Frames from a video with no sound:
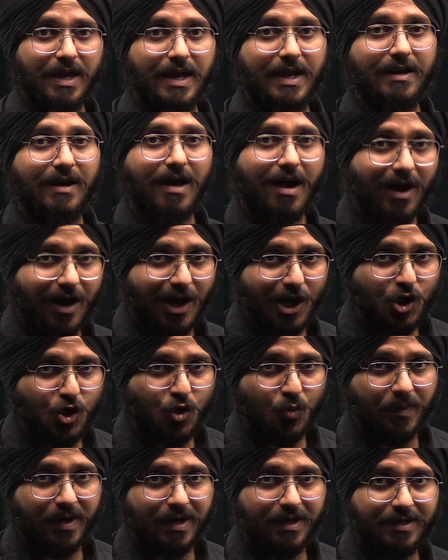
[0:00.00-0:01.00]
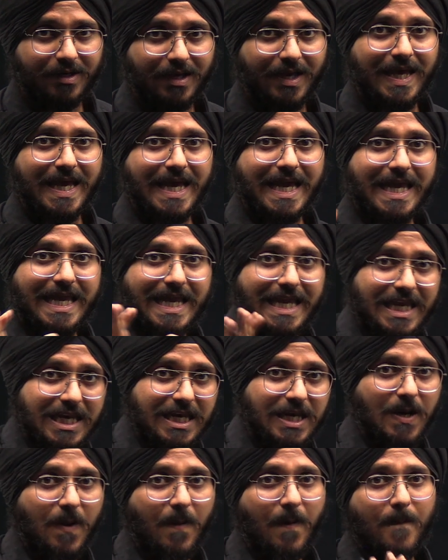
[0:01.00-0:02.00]
an argument
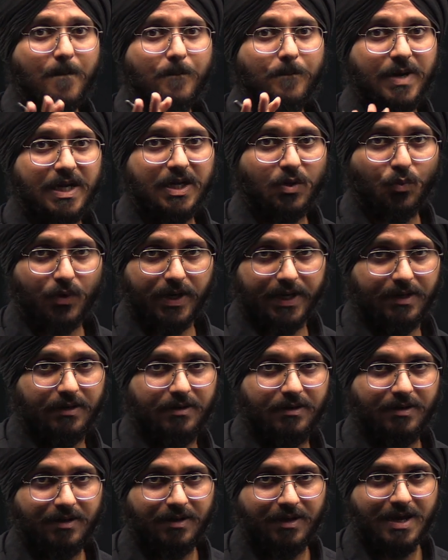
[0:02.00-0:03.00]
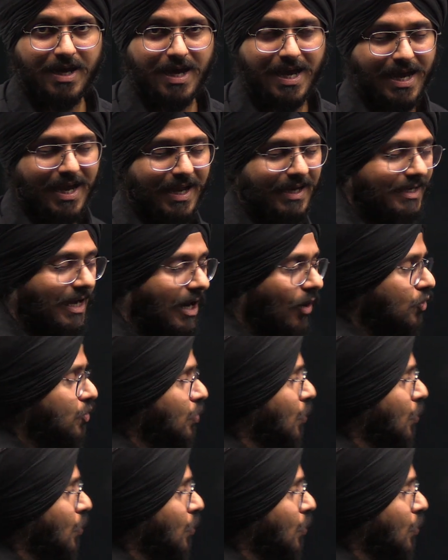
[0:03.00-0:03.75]
in between. Now